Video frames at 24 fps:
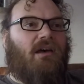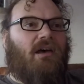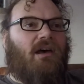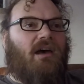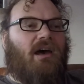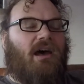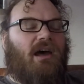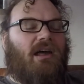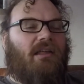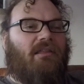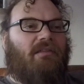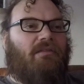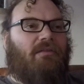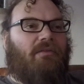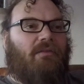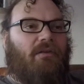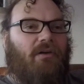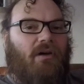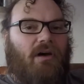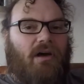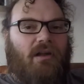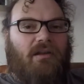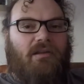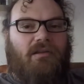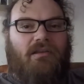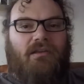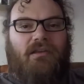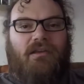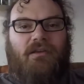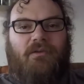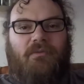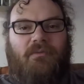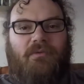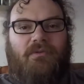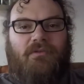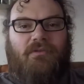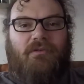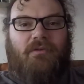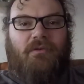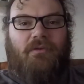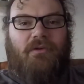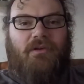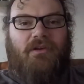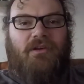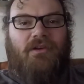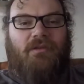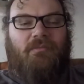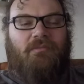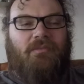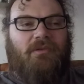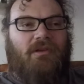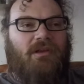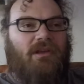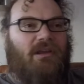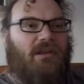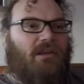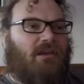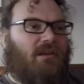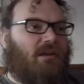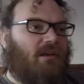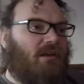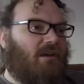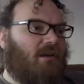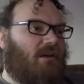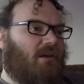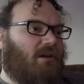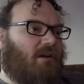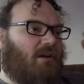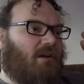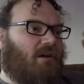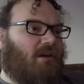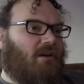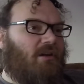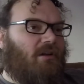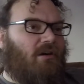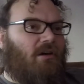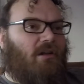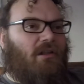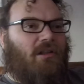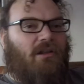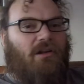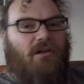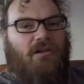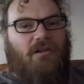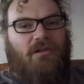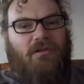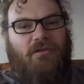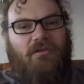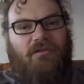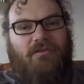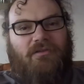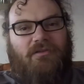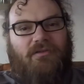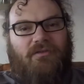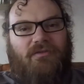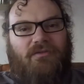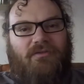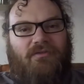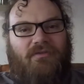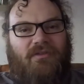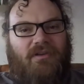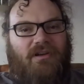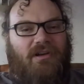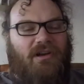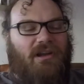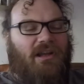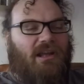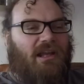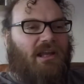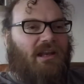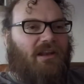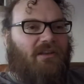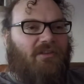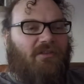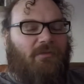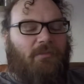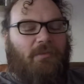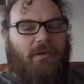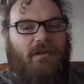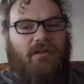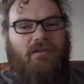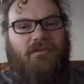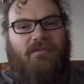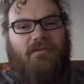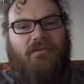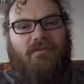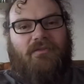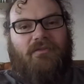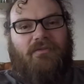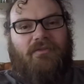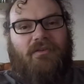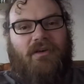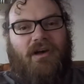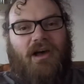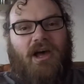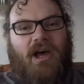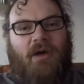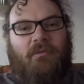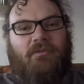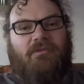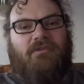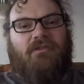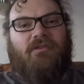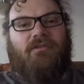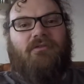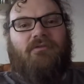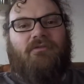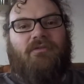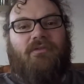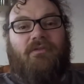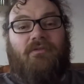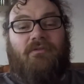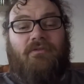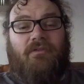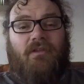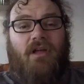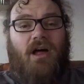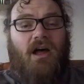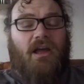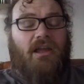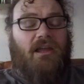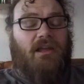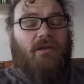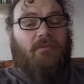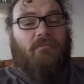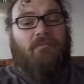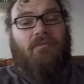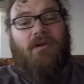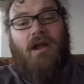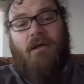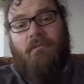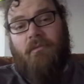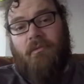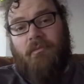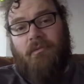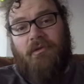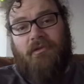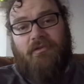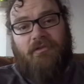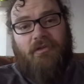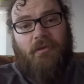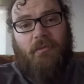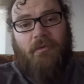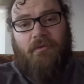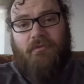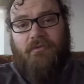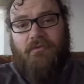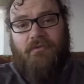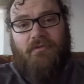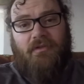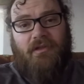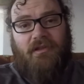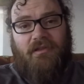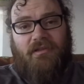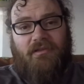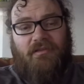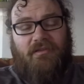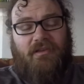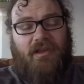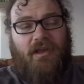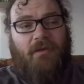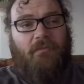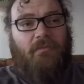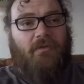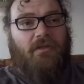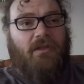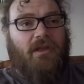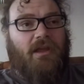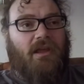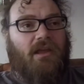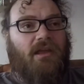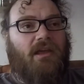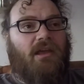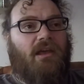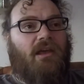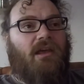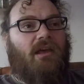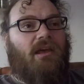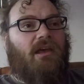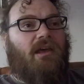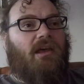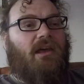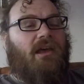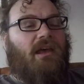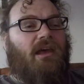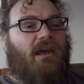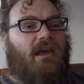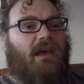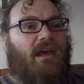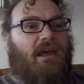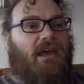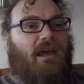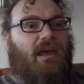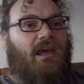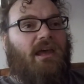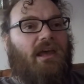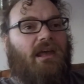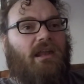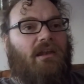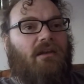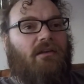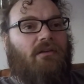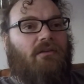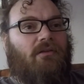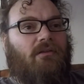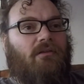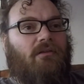I thought it was going to be an all-inclusive, very inexpensive option for vlogging. Probably some of you think the same thing. And